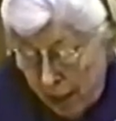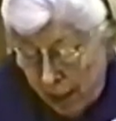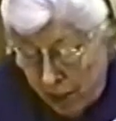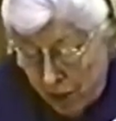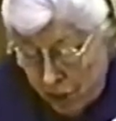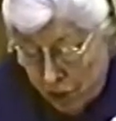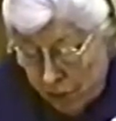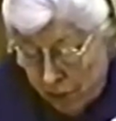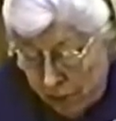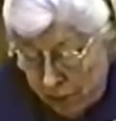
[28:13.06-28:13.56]
of the
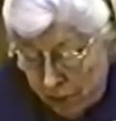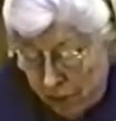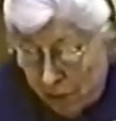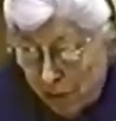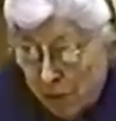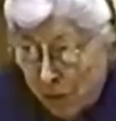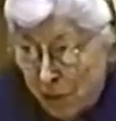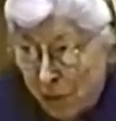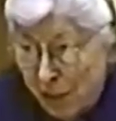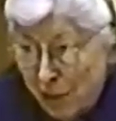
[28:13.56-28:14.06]
nation.
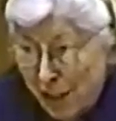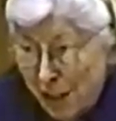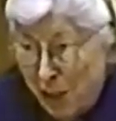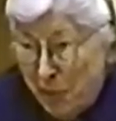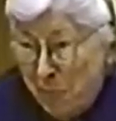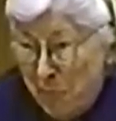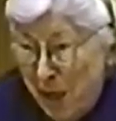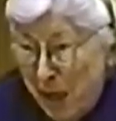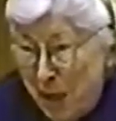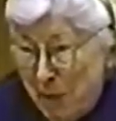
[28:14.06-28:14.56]

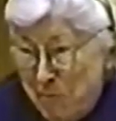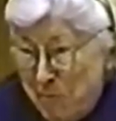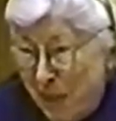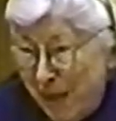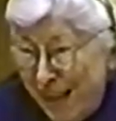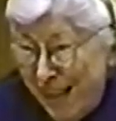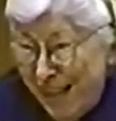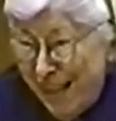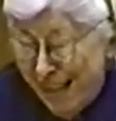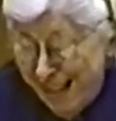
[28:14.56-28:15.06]
It made
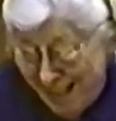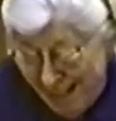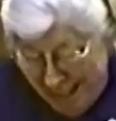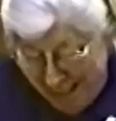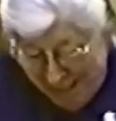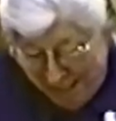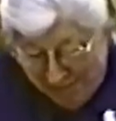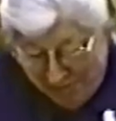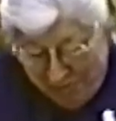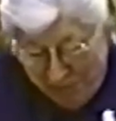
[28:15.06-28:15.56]
my
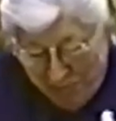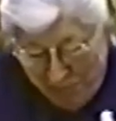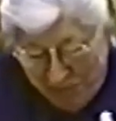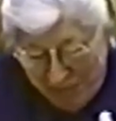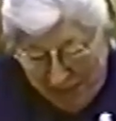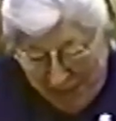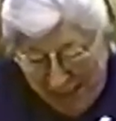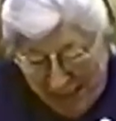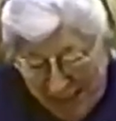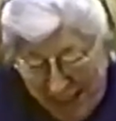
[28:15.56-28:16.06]
day.
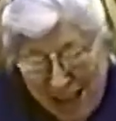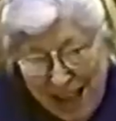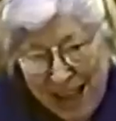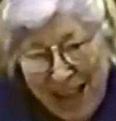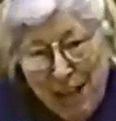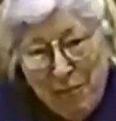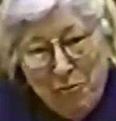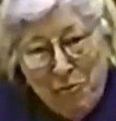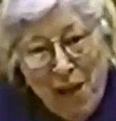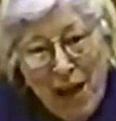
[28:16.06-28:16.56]

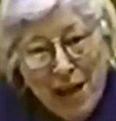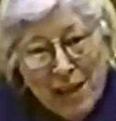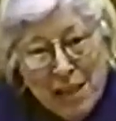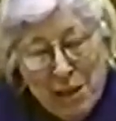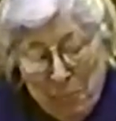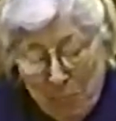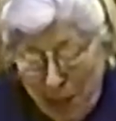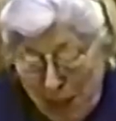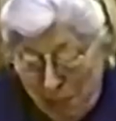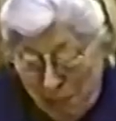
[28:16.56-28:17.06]
In
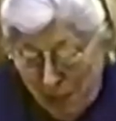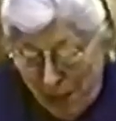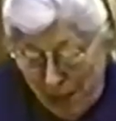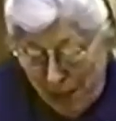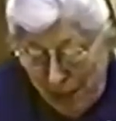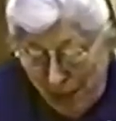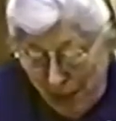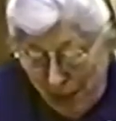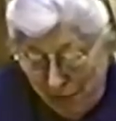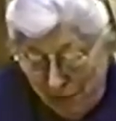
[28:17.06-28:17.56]
fact, it made
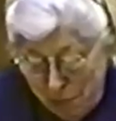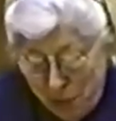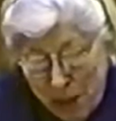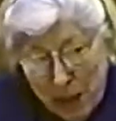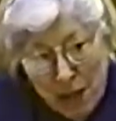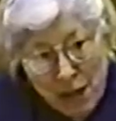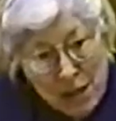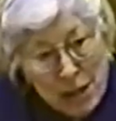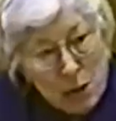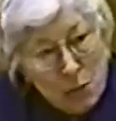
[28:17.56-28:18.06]
my life
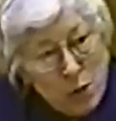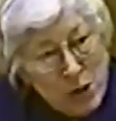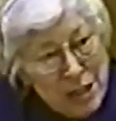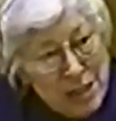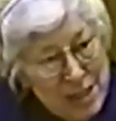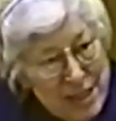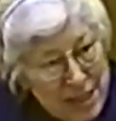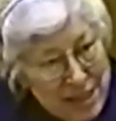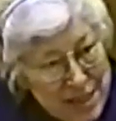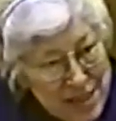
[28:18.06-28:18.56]
because it
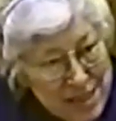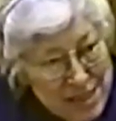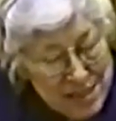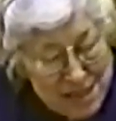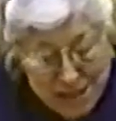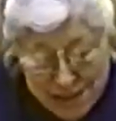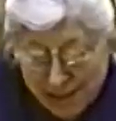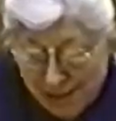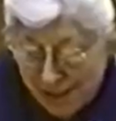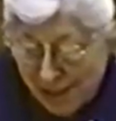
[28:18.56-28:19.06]
was
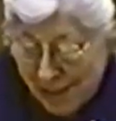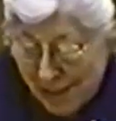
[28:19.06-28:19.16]
nice,